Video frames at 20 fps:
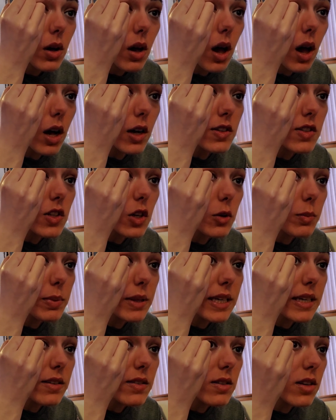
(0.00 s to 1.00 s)
Also,
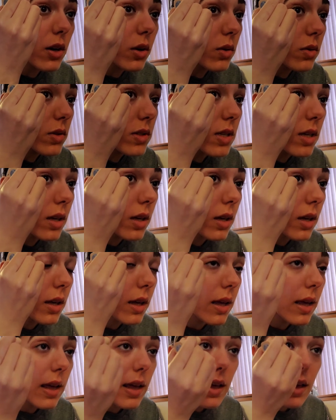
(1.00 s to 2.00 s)
please note
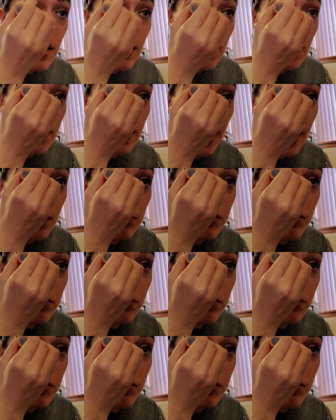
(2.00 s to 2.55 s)
that